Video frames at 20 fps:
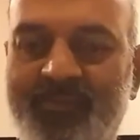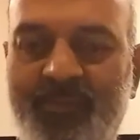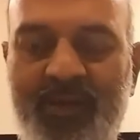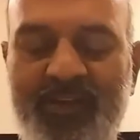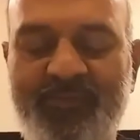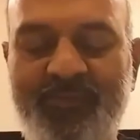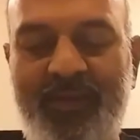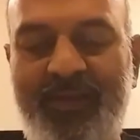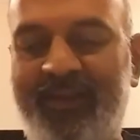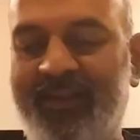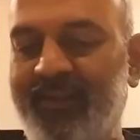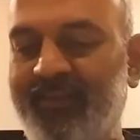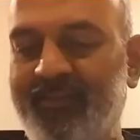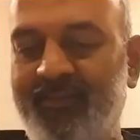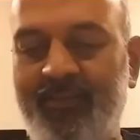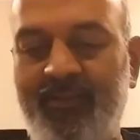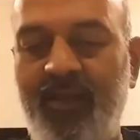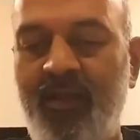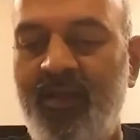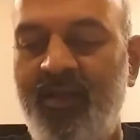brush my teeth
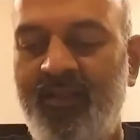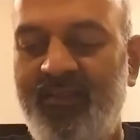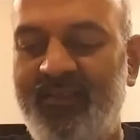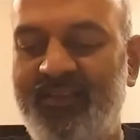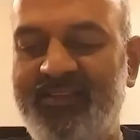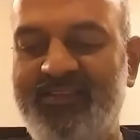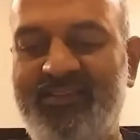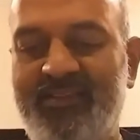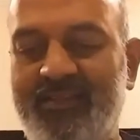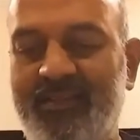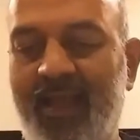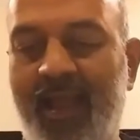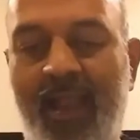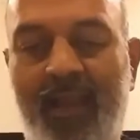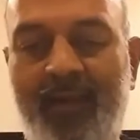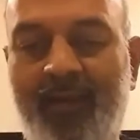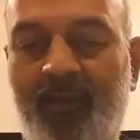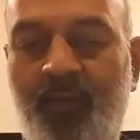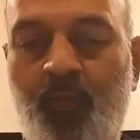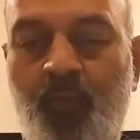and this and
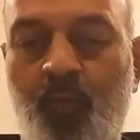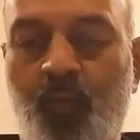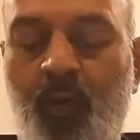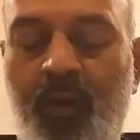that and